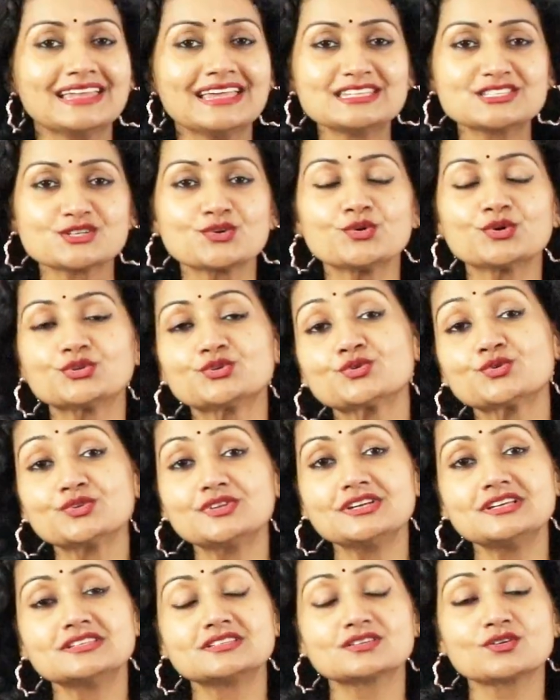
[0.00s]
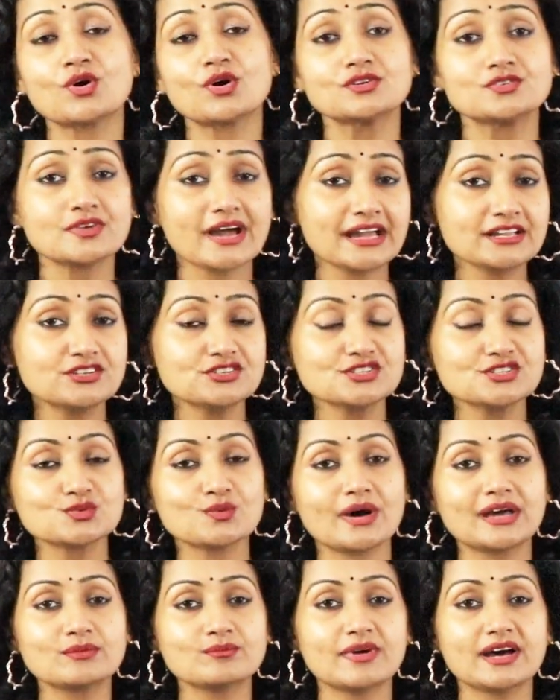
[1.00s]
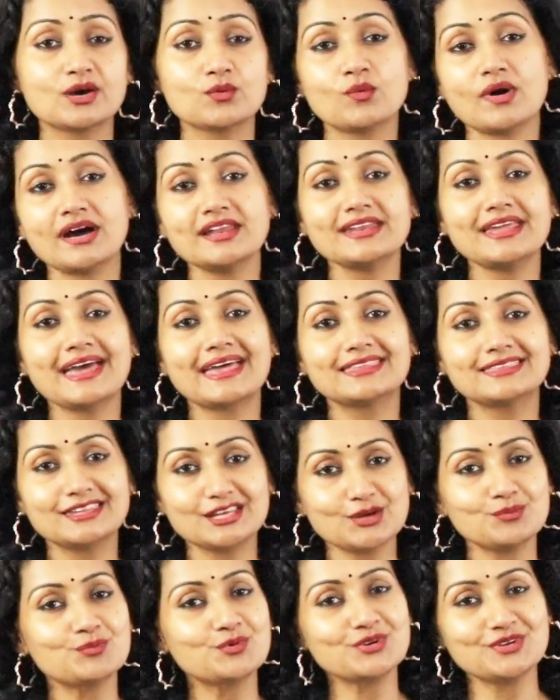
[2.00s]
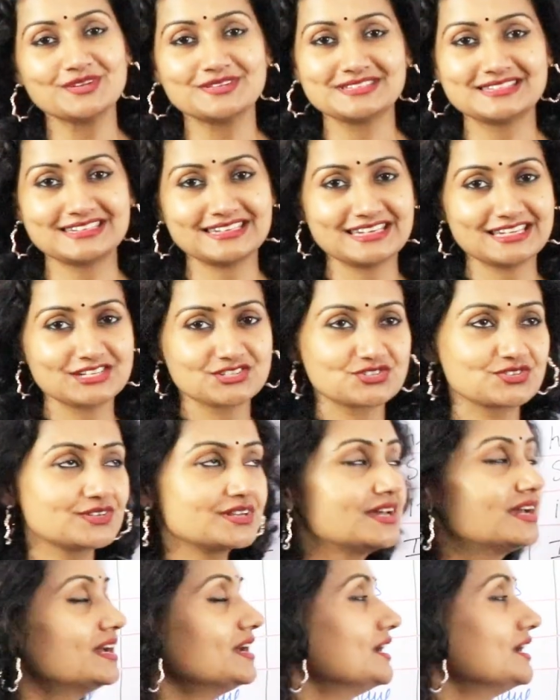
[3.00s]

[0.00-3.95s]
Let's go through these contractions one by one and their pronunciation.